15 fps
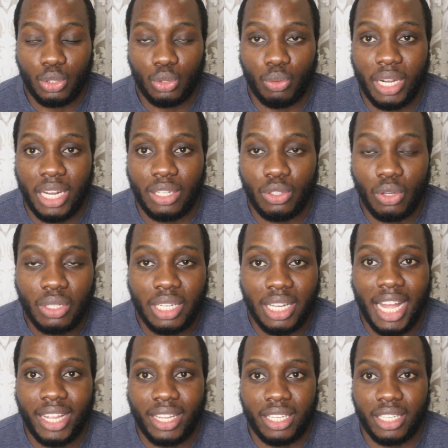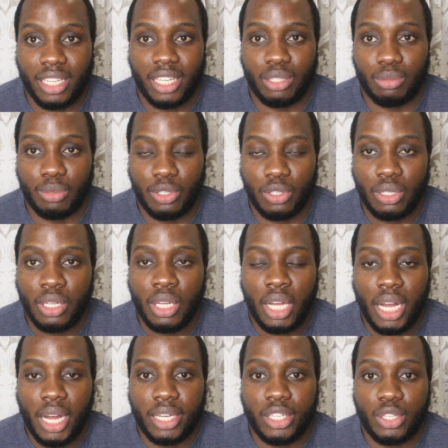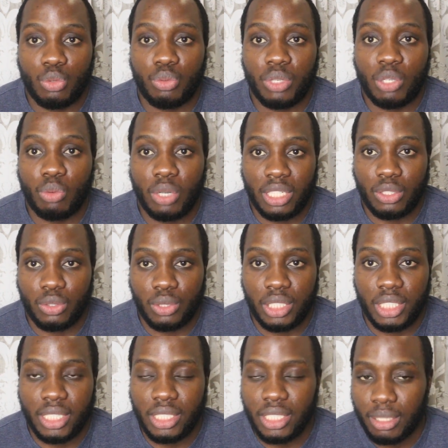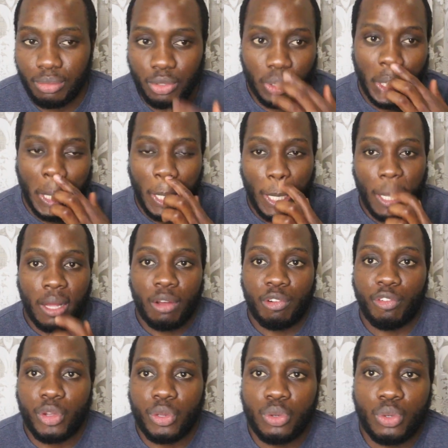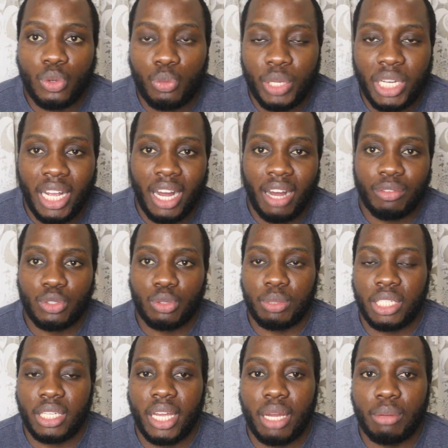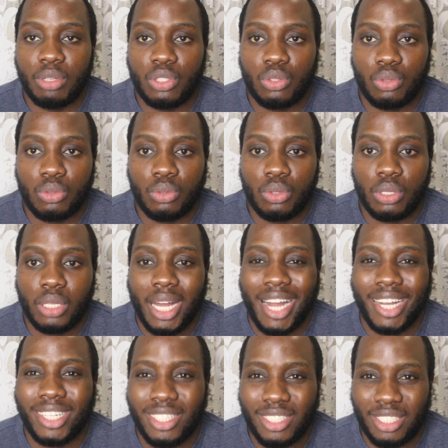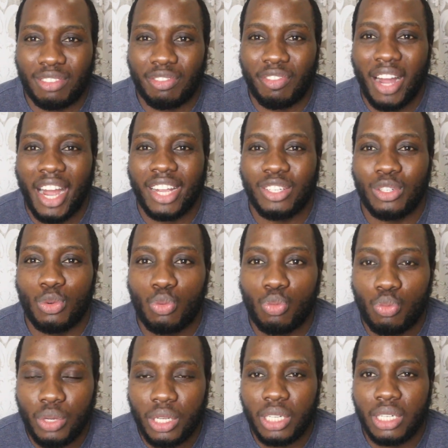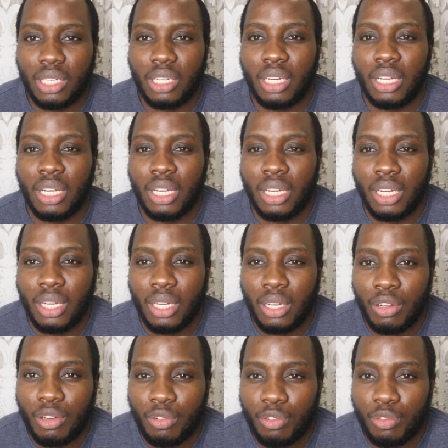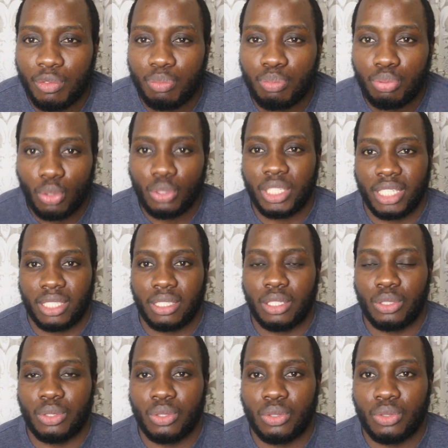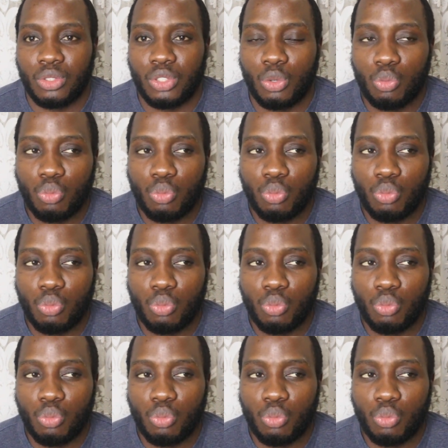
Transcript: were not liking anymore, and then you really wanted to change them. So for you, you really have to be able to identify the real project, you know, the